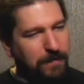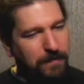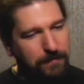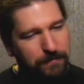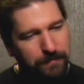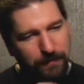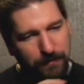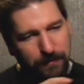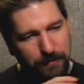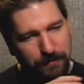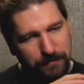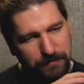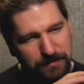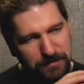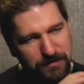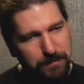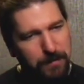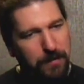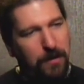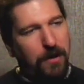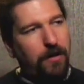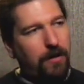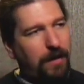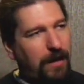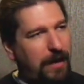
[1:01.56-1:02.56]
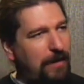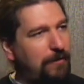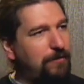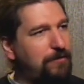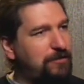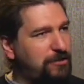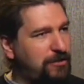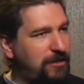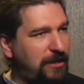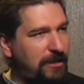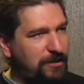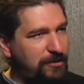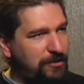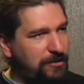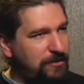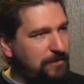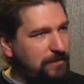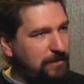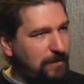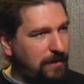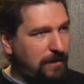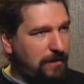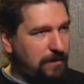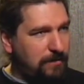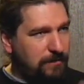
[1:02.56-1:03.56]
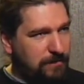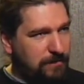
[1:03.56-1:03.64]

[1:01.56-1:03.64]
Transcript: for small language changes, get it,